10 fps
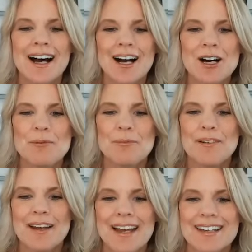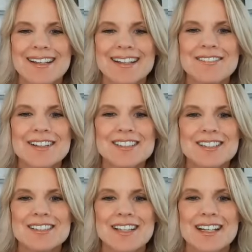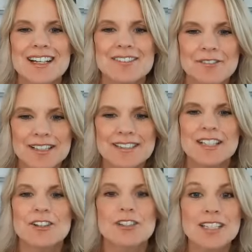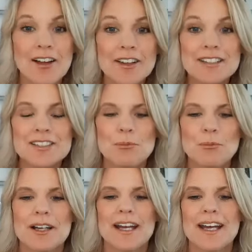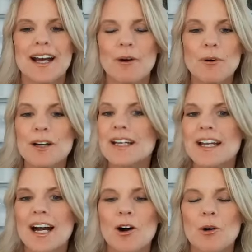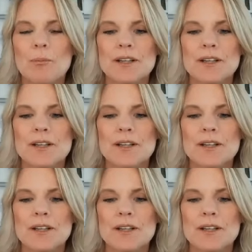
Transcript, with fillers: Um, and even just like confessing or telling someone, hey, I want to get help.